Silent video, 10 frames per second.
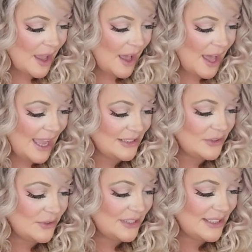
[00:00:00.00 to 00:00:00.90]
Uh, I
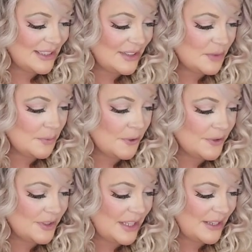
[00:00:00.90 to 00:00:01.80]
do see that this
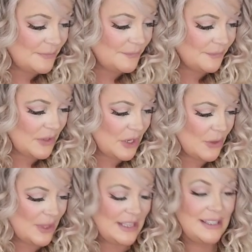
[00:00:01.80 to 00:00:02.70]
person, you
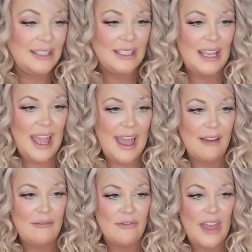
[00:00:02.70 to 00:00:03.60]
know, they did
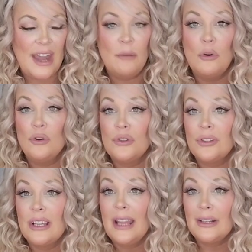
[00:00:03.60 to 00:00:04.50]
have that
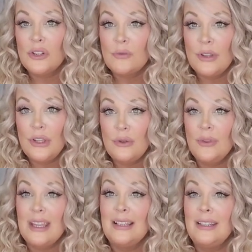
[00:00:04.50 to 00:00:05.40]
emotional connection with you.
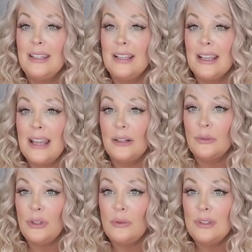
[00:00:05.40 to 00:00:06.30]
They did connect
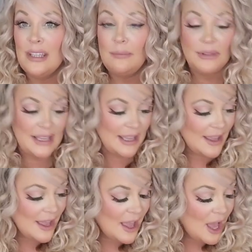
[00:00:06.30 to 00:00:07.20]
with you deeply.
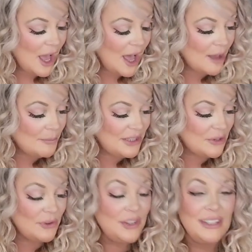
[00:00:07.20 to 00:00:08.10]
Uh, but
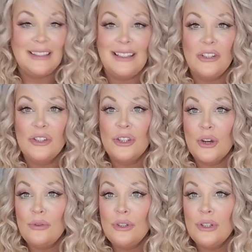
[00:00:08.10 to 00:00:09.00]
the only thing that they
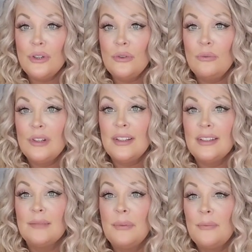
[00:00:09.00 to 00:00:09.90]
showed you
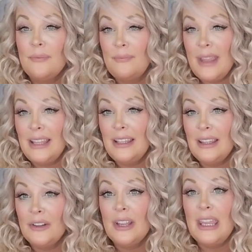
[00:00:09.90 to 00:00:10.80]
was
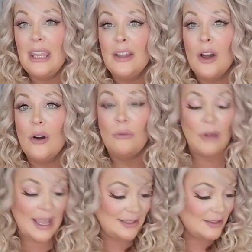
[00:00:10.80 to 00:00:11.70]
mainly their ego,
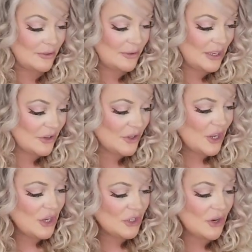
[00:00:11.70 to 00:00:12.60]
right? So they're
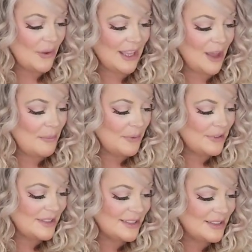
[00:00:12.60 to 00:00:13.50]
showing up
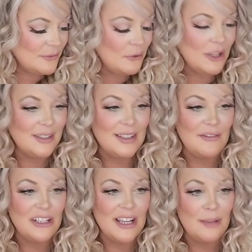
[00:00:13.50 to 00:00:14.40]
six of wands,
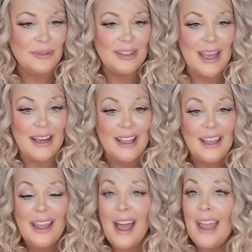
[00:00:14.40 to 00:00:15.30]
seven of cups that
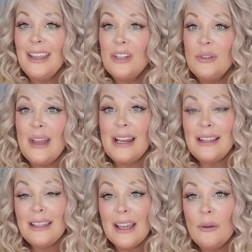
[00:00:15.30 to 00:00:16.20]
I can do
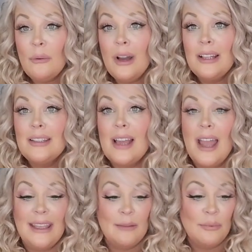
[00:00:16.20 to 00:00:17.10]
anything I want.
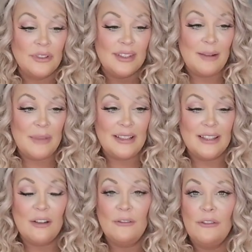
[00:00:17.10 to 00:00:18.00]
I can present
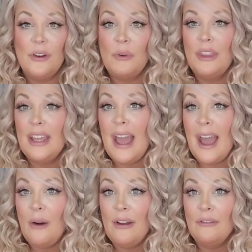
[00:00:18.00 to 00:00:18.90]
myself with it
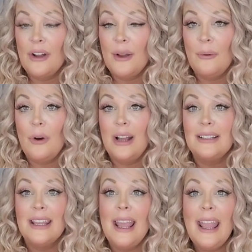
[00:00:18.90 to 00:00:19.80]
however I
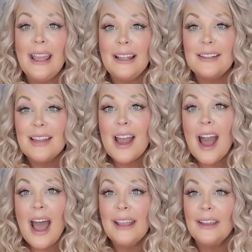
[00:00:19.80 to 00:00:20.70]
want. And
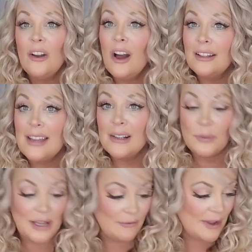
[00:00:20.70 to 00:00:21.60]
I can contact
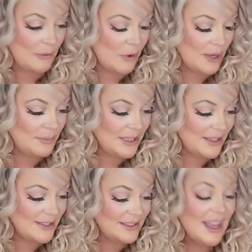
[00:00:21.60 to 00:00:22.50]
whenever I want
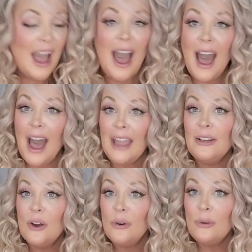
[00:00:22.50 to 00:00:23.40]
because
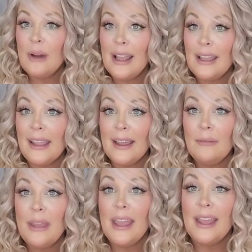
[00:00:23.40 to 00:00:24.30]
I know who I
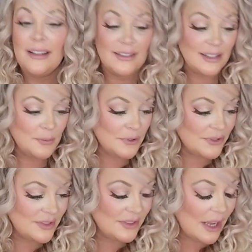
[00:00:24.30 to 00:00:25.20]
am and this
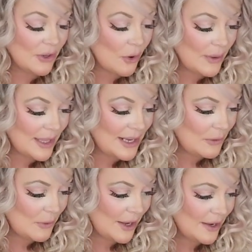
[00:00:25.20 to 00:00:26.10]
person's not going
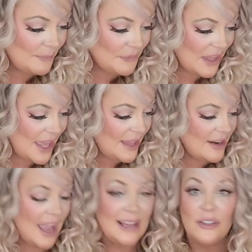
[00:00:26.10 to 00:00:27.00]
anywhere
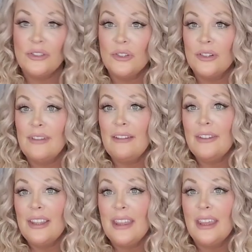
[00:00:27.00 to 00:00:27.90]
and I deserve
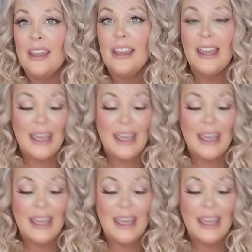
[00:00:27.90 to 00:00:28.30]
everything.